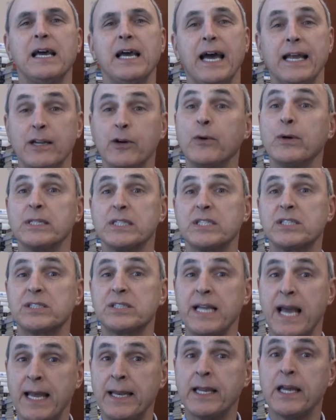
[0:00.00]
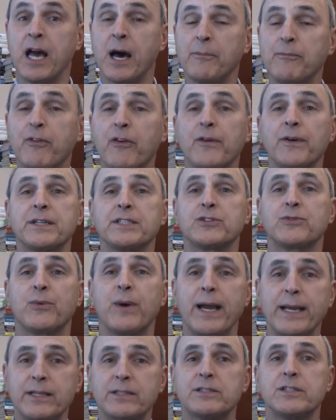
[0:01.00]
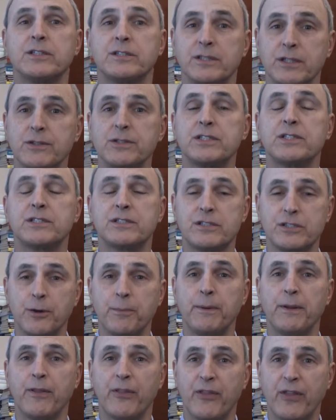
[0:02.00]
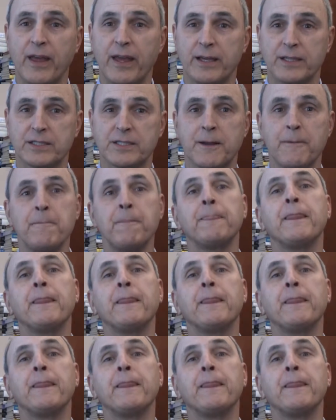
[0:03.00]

and who is standing up for his right to do stupid things.